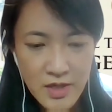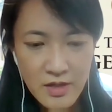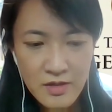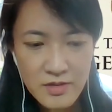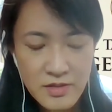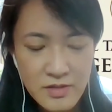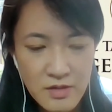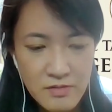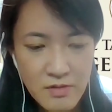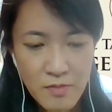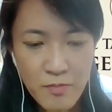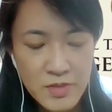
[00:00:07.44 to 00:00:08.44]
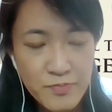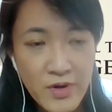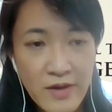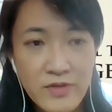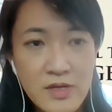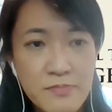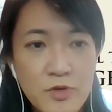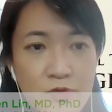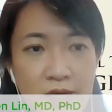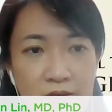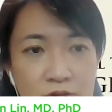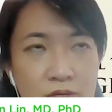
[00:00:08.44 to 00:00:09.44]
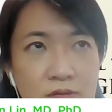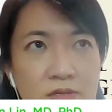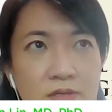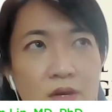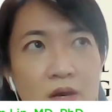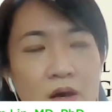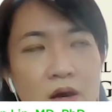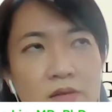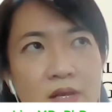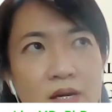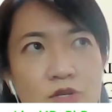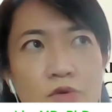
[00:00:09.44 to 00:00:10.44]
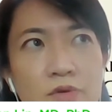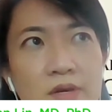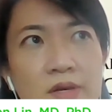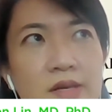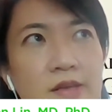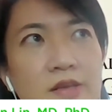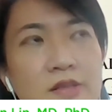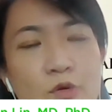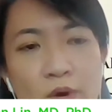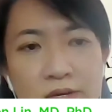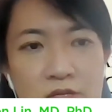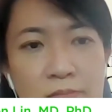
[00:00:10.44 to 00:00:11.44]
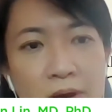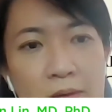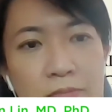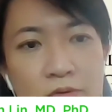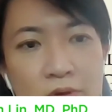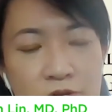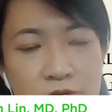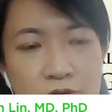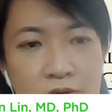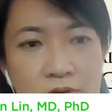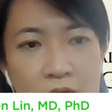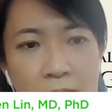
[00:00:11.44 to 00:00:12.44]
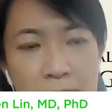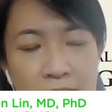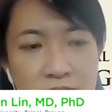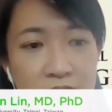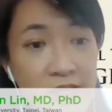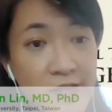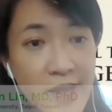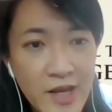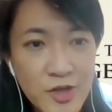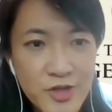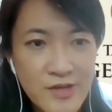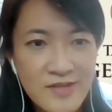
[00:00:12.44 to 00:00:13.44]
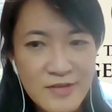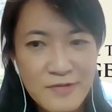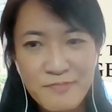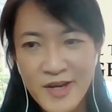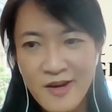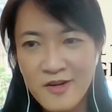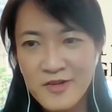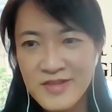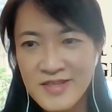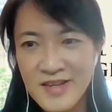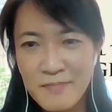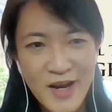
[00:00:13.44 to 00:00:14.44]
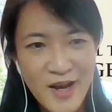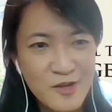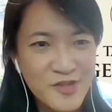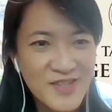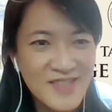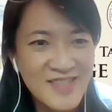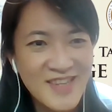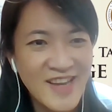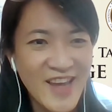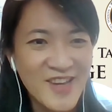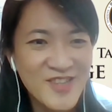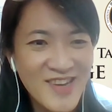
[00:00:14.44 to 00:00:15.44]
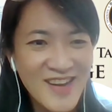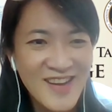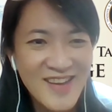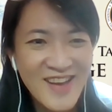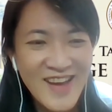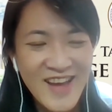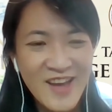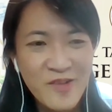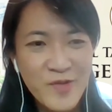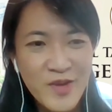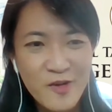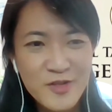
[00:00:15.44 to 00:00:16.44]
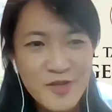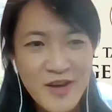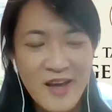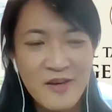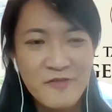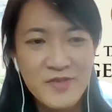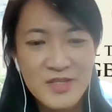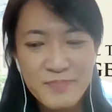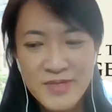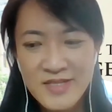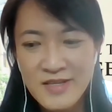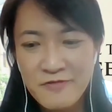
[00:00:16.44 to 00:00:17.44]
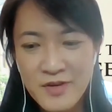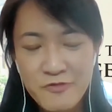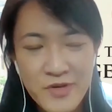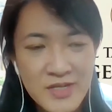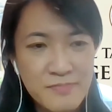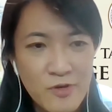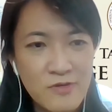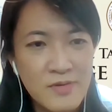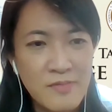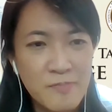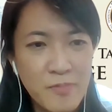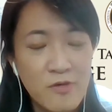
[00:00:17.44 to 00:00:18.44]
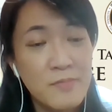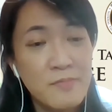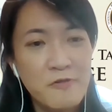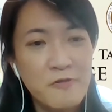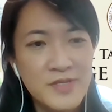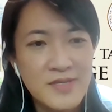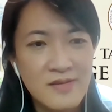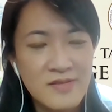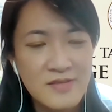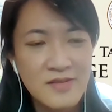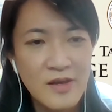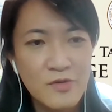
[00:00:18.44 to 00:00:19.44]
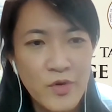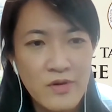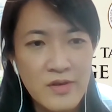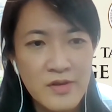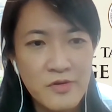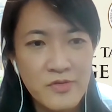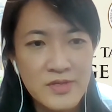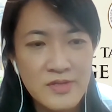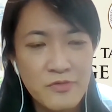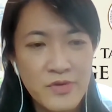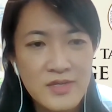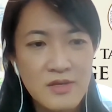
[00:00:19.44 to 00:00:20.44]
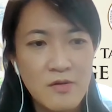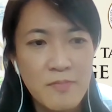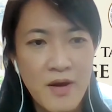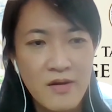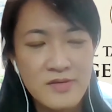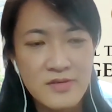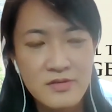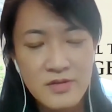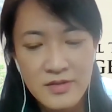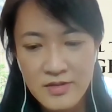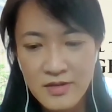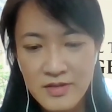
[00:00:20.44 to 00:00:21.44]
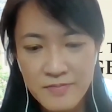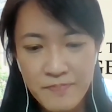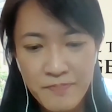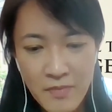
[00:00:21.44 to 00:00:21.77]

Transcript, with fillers: is the most prevalent mutations, not only in the Western population, but in Asians, because my country is in Asia, and we also have a specific risk polymorphisms that will increase the risk of Parkinson's disease.